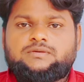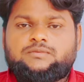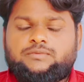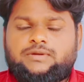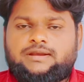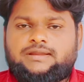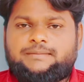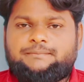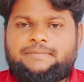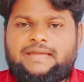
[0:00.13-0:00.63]

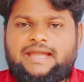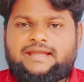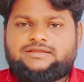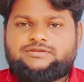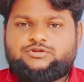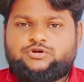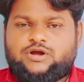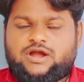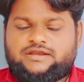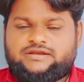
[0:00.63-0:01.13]
Welcome
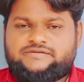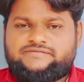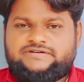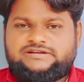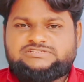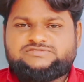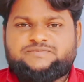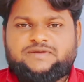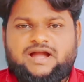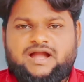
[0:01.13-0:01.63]
back to 100
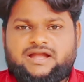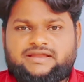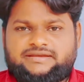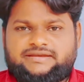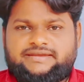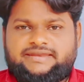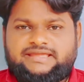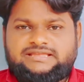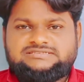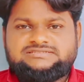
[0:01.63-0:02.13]
Words for
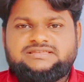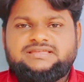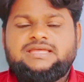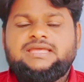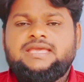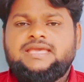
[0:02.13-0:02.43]
100 Days.